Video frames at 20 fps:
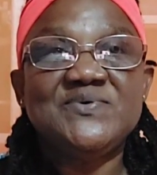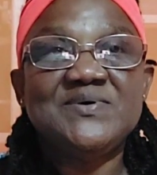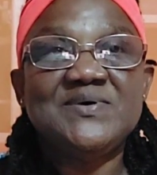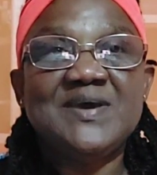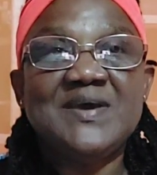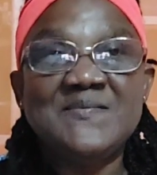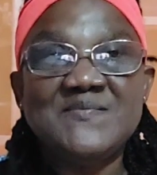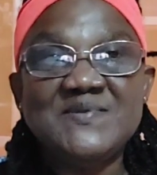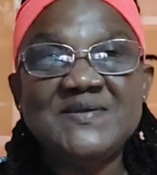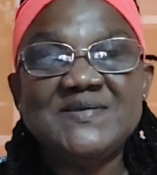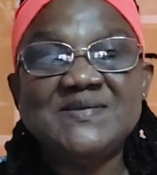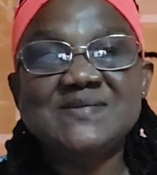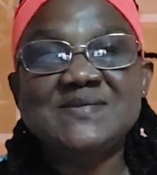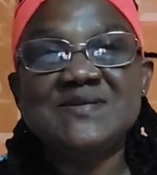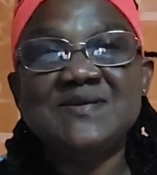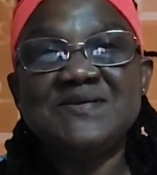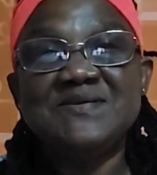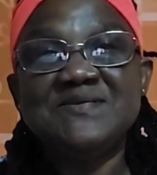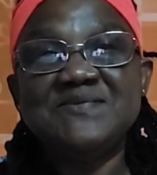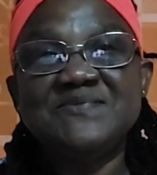I'm
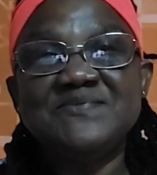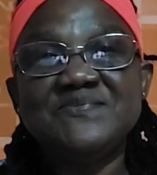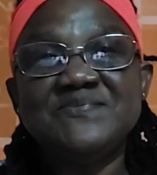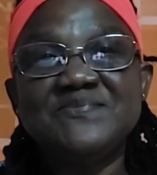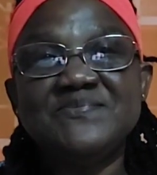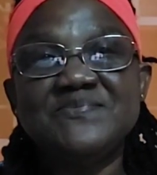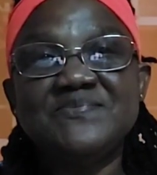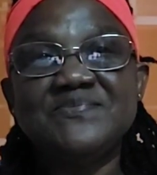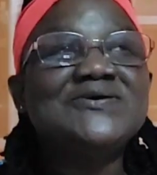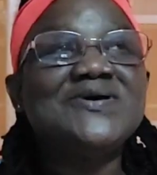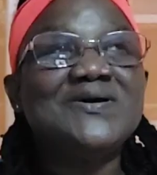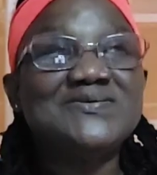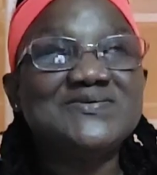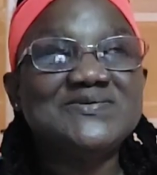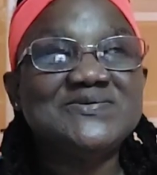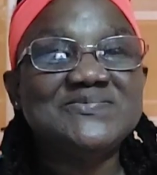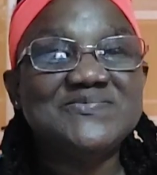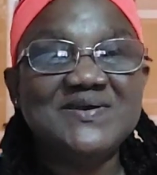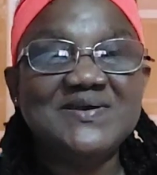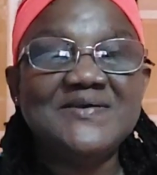listening. Talk
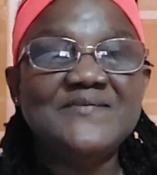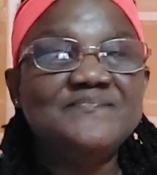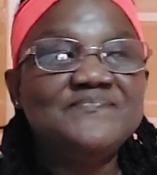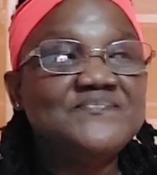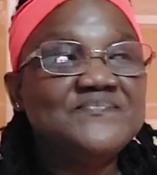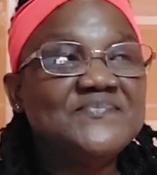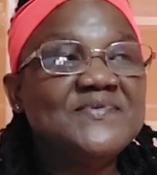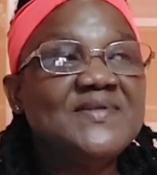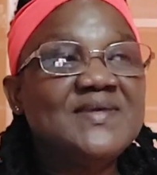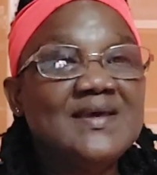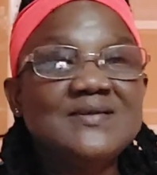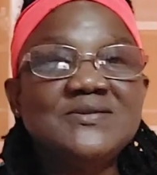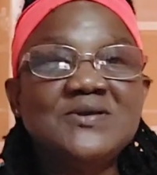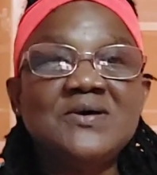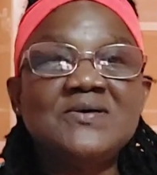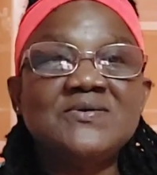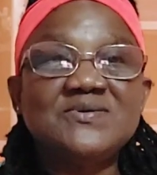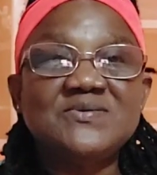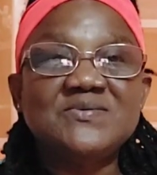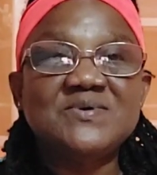to me. Yeah,
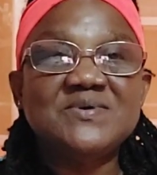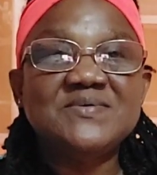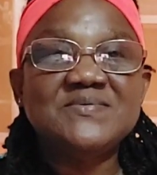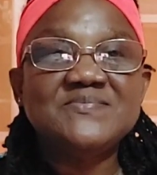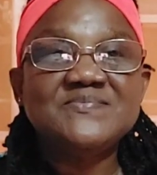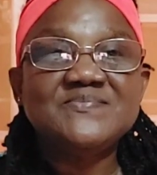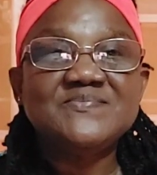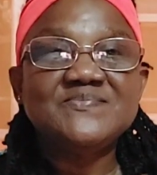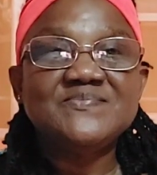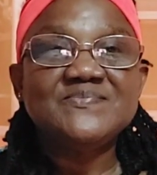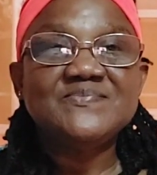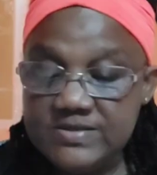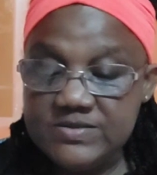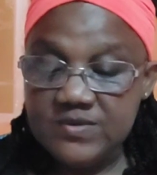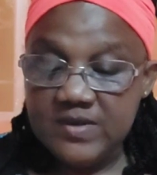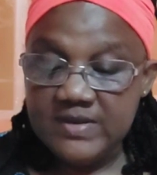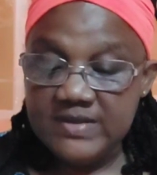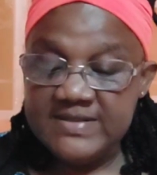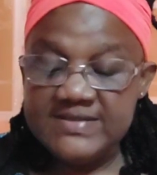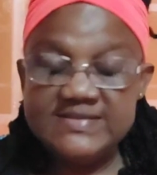talk to me. And
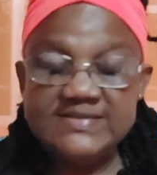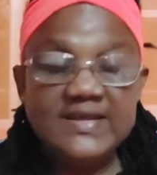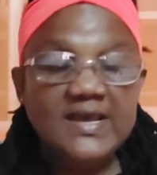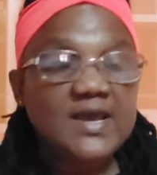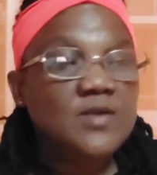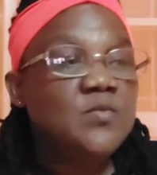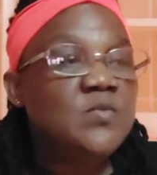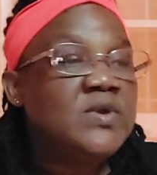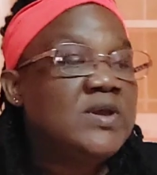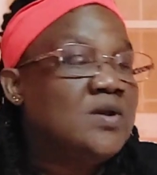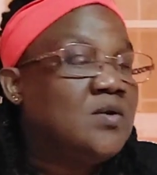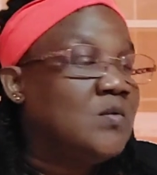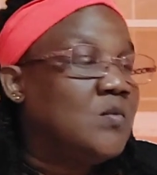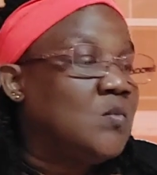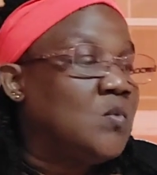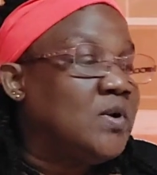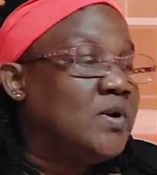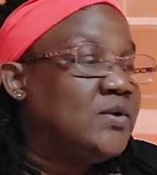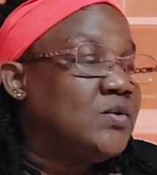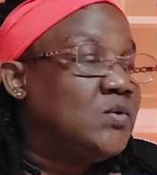so at this time, we
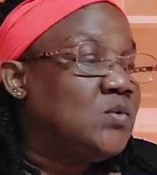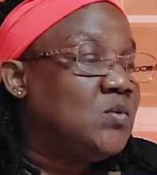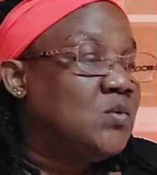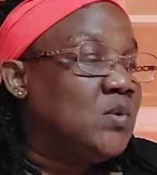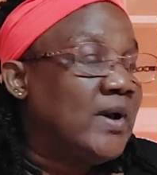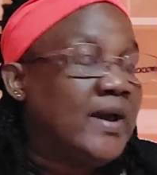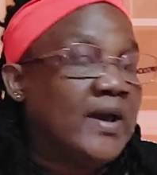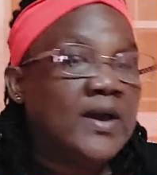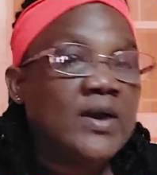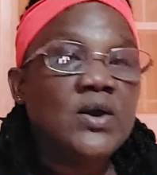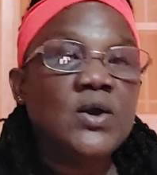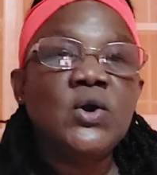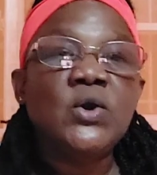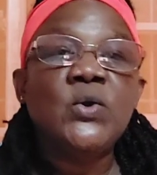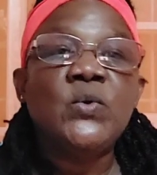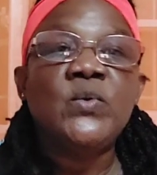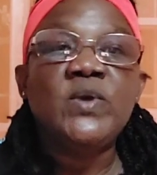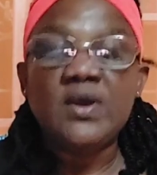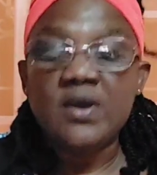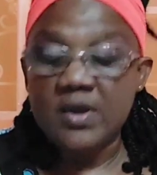want to do a
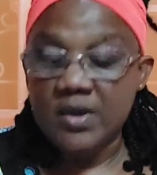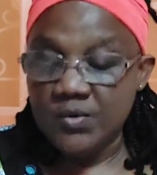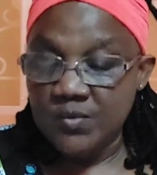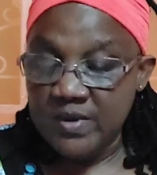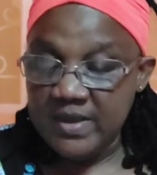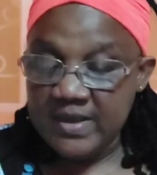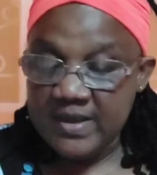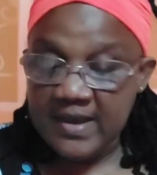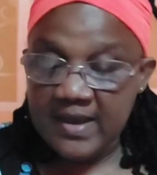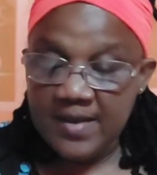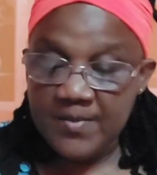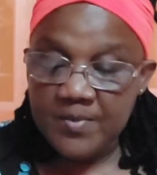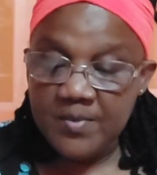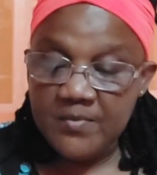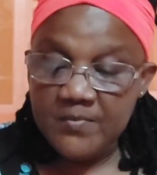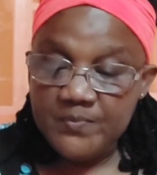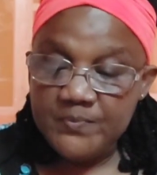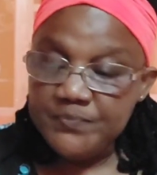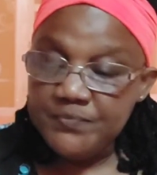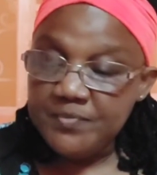quick recap,
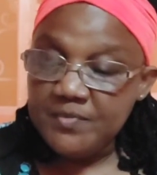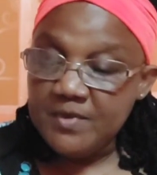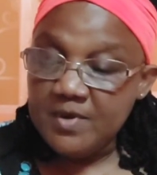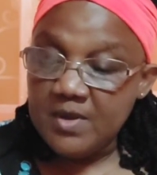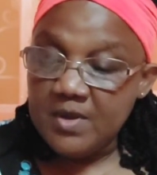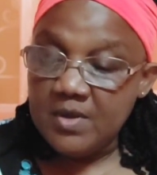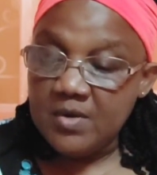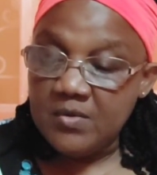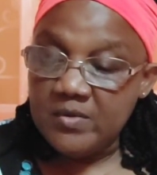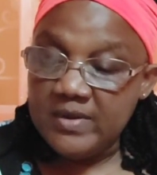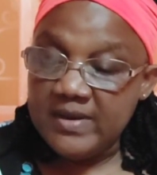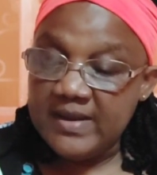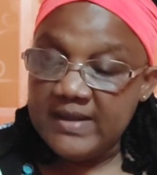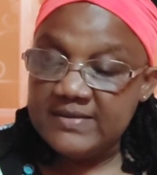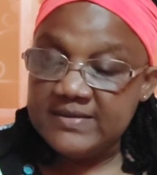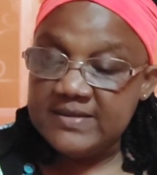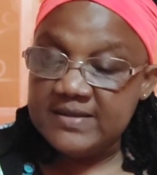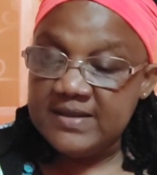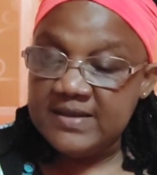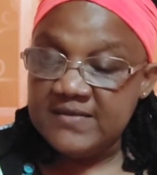looking
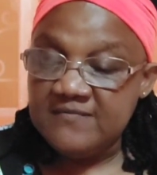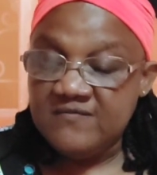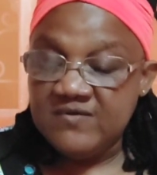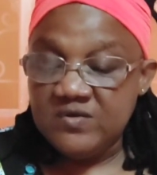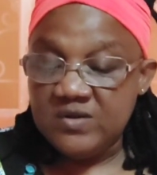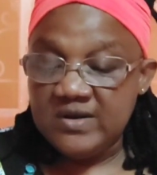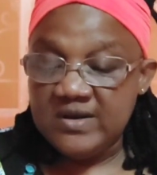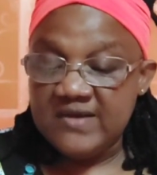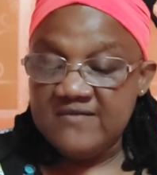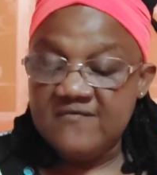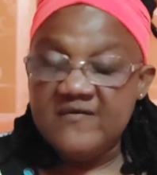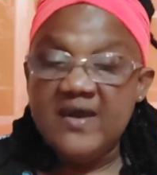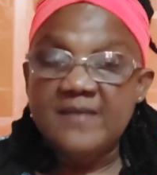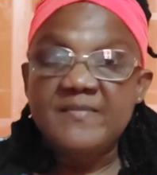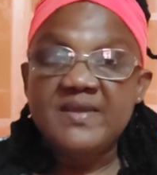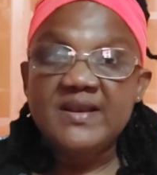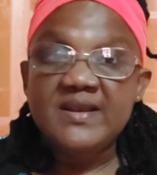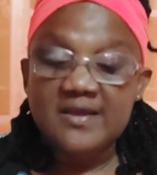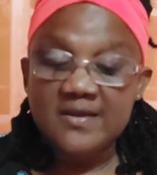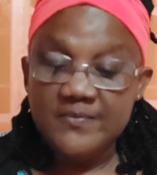at the individual and
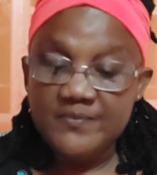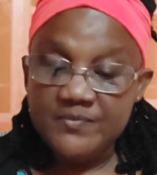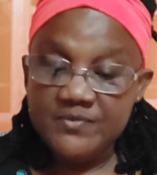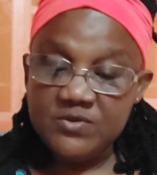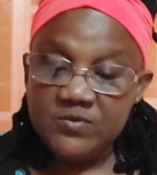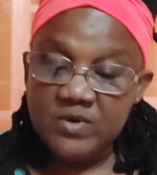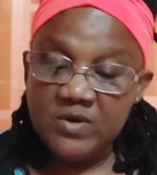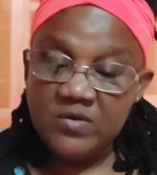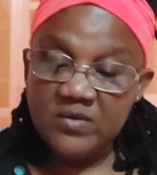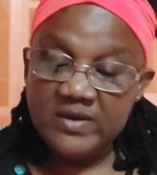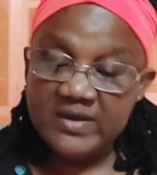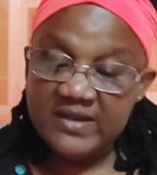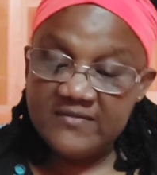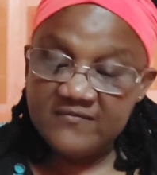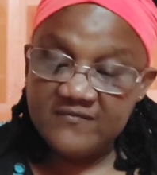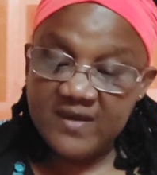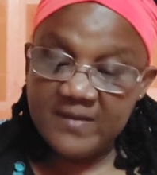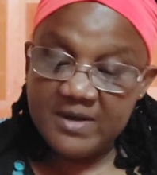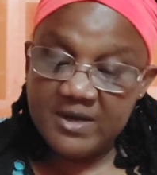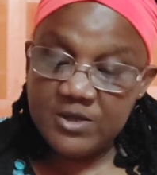family. So we're looking
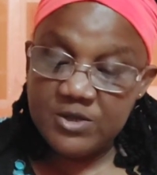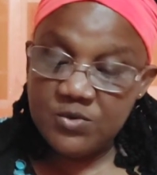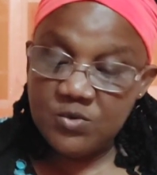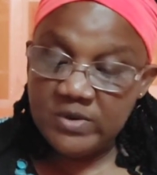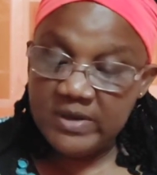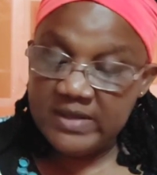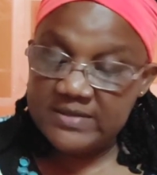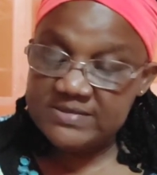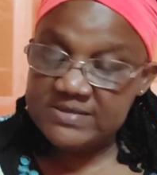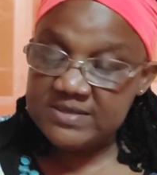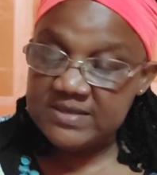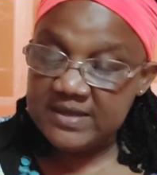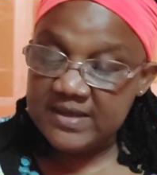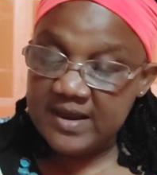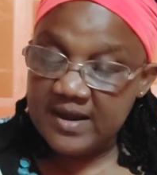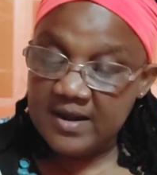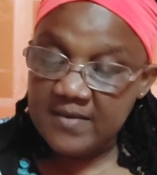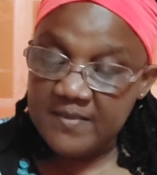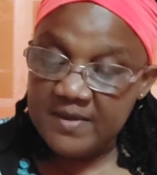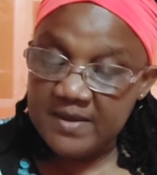at family unions in the
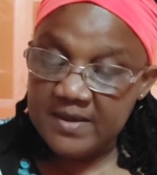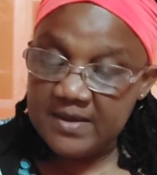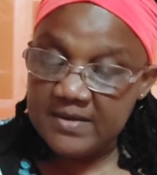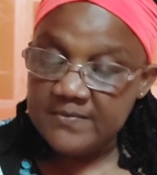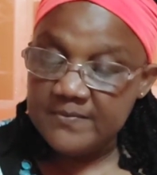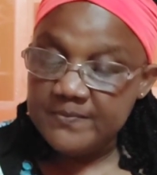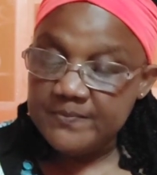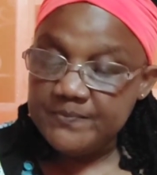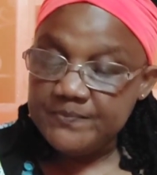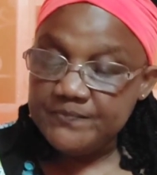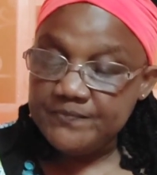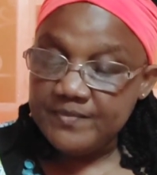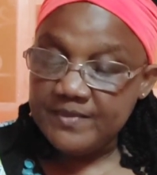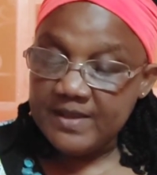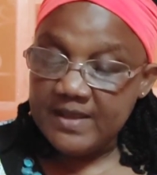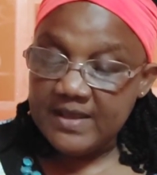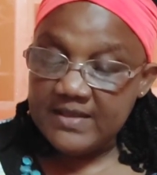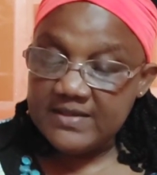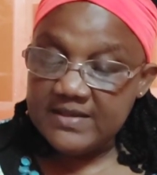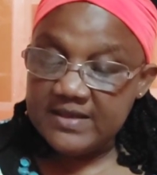Caribbean.
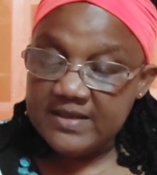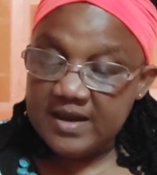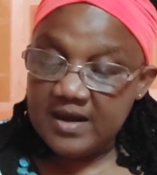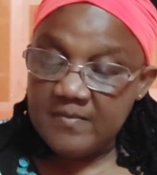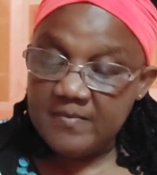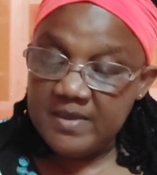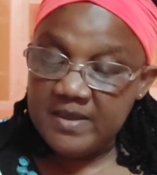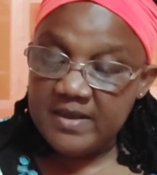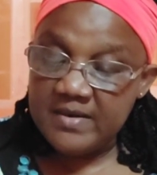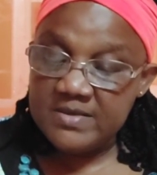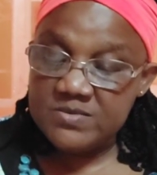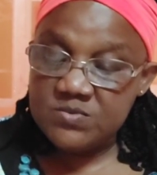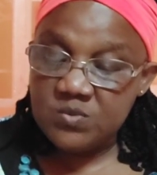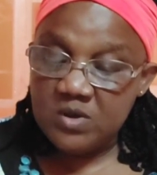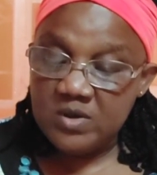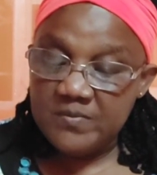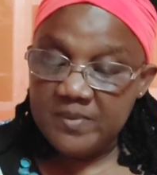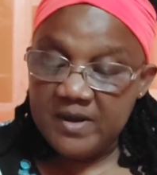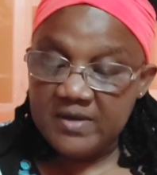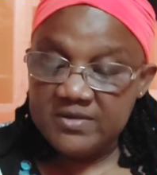The Caribbean is
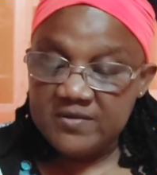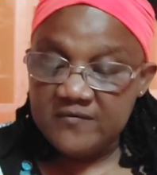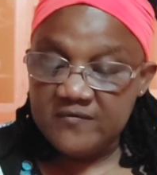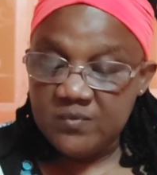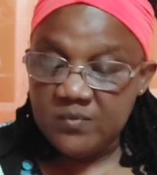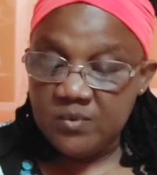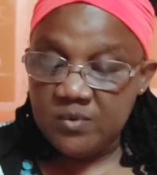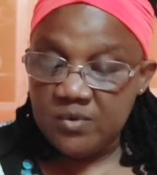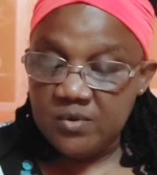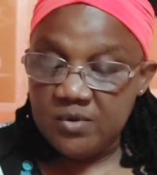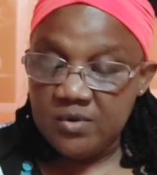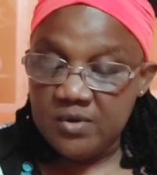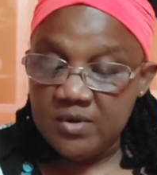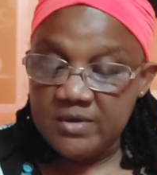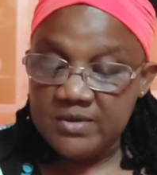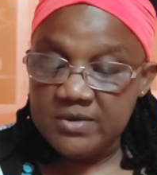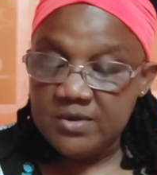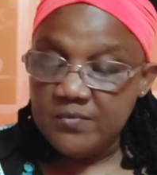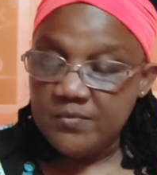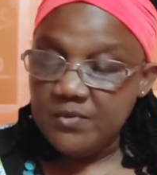one part of the
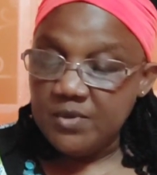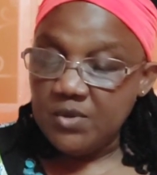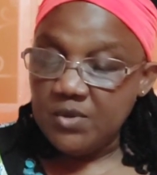world